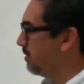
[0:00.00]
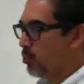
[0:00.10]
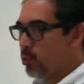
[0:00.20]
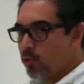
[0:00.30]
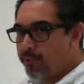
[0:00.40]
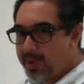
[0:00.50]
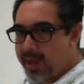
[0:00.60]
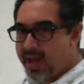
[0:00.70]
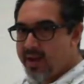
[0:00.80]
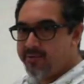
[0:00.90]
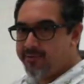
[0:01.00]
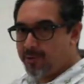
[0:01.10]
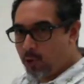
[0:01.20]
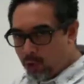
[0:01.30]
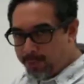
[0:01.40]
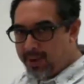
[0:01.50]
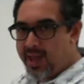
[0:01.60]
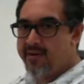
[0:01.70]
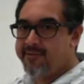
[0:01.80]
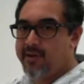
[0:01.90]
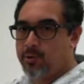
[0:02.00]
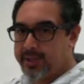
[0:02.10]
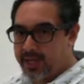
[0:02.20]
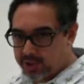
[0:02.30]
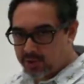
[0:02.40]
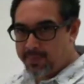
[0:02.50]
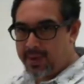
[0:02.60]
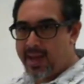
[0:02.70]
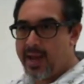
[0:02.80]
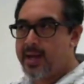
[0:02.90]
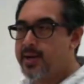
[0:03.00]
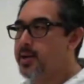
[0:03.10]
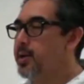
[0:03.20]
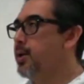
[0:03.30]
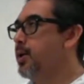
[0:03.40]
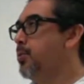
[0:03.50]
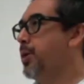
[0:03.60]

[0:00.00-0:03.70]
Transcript: it's roof plan, floor plan, foundation plan,